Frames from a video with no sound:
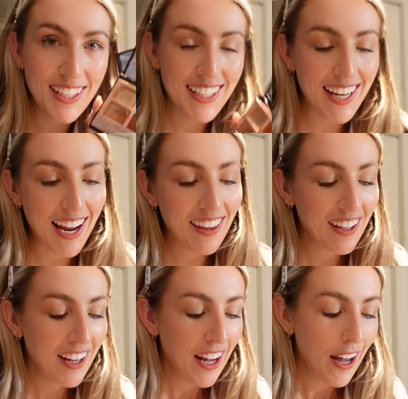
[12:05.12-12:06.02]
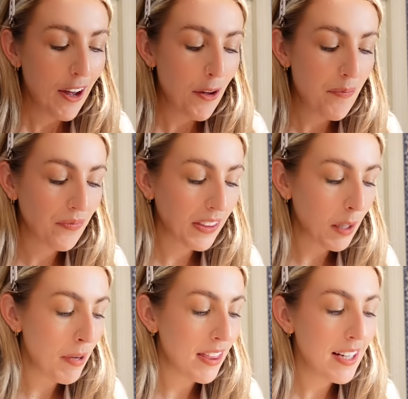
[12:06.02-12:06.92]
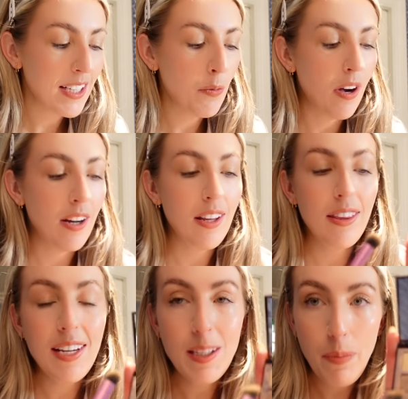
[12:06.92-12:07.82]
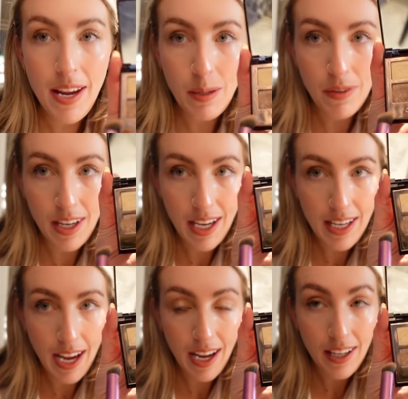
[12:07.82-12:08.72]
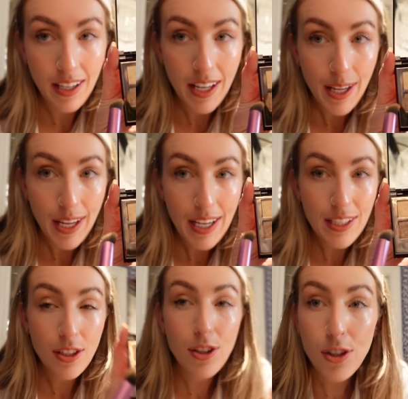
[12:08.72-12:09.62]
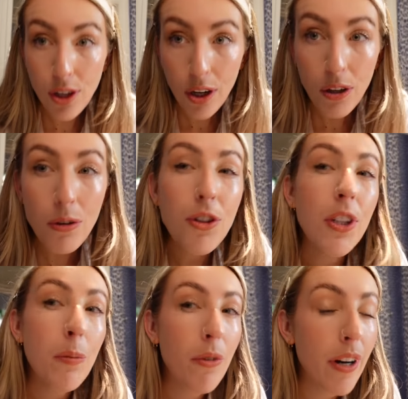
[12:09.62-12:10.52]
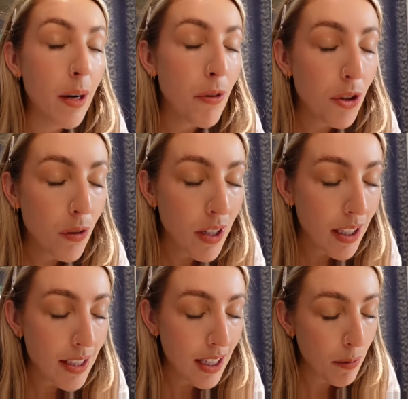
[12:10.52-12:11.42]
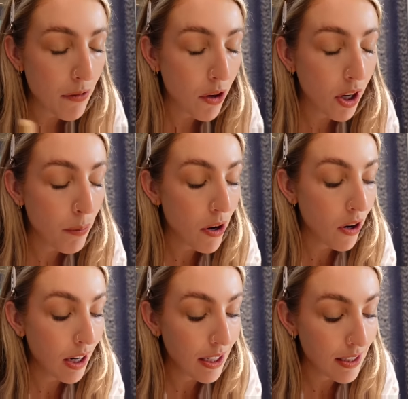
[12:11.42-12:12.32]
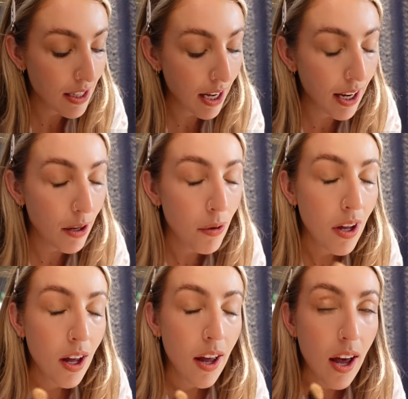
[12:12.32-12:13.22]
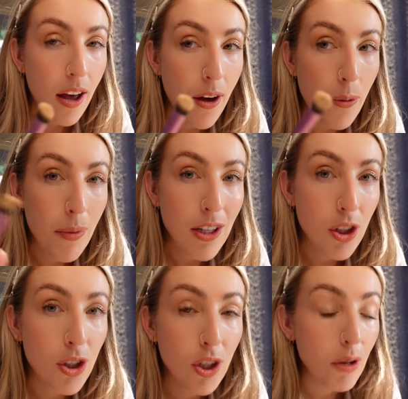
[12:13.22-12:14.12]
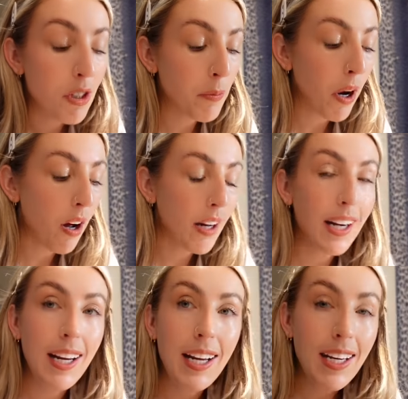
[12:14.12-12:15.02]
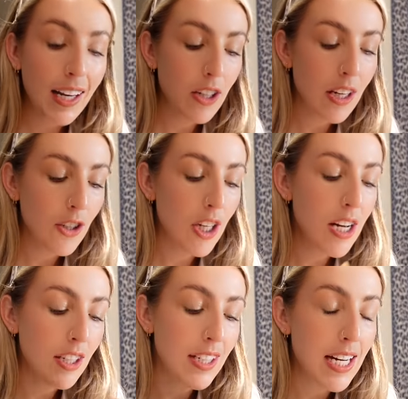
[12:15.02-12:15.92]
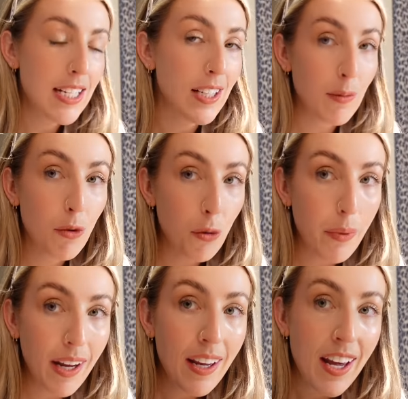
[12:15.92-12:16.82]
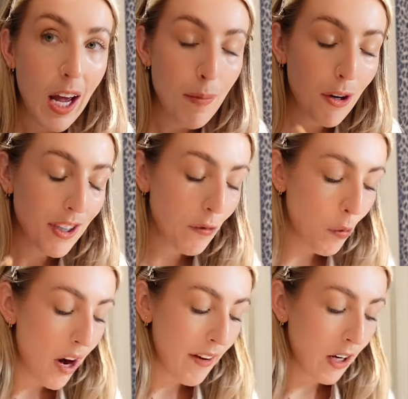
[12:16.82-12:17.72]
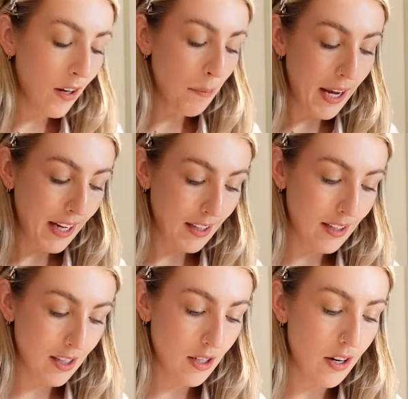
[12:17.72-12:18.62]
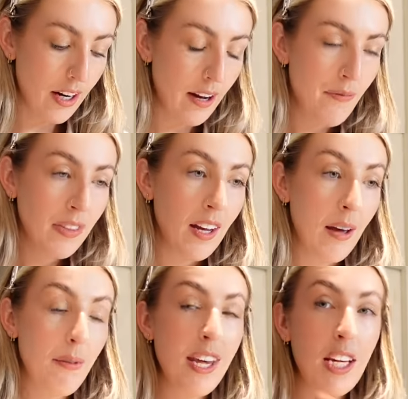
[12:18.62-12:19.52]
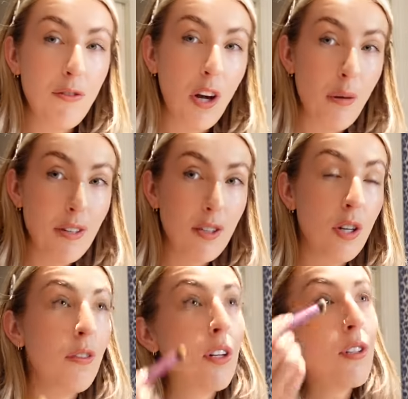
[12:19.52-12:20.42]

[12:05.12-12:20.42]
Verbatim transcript: it to death. Um, but this one, this pigment here, is so shimmery. I'm not sure if you can see, but I've got it on my eyelids now. Um, it's just so sparkly, and you literally just need a small bit. And because I'm wearing like pink tonight, I'm thinking of going sort of like